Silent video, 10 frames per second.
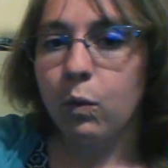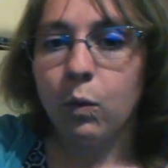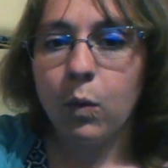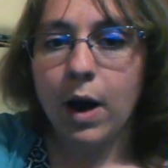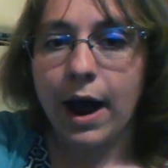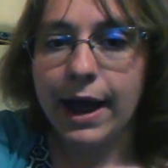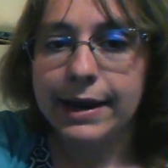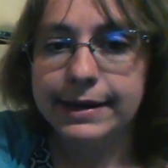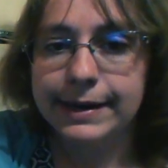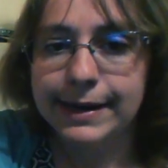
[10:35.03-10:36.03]

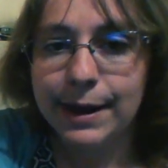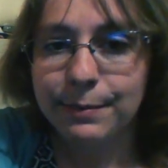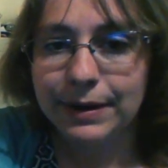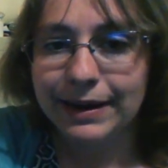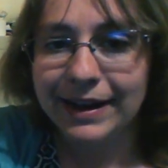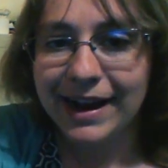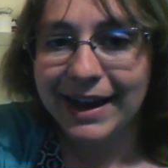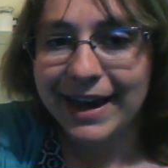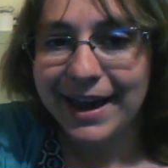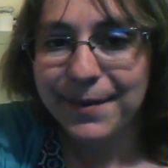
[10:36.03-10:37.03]
What number did
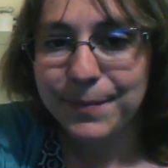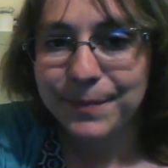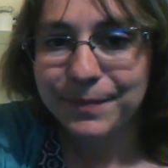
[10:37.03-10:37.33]
I get?